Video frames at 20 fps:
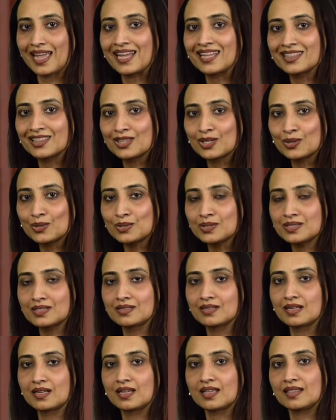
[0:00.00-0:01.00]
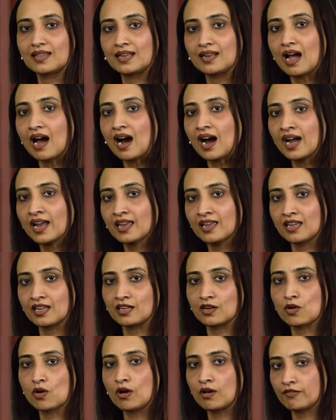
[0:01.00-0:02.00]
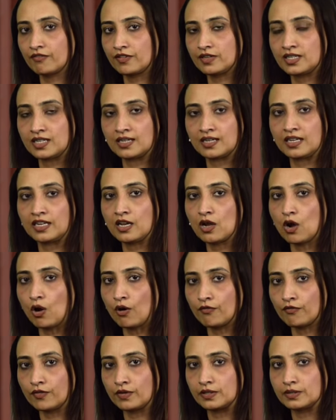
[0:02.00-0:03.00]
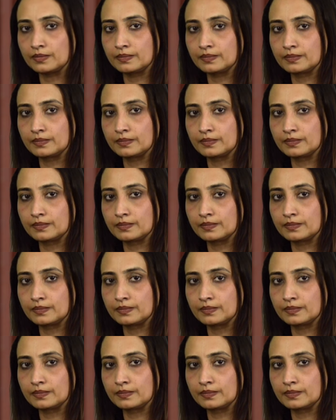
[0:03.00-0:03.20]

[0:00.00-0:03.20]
and those that I can confidently offer.